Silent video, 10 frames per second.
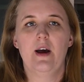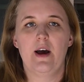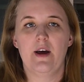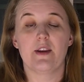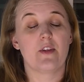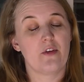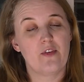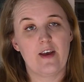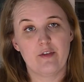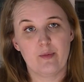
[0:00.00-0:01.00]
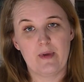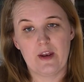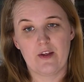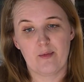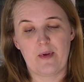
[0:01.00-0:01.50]
And it doesn't have to be
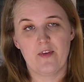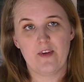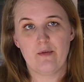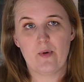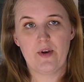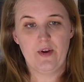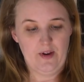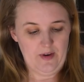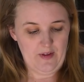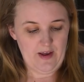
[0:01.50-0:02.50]
an expensive one.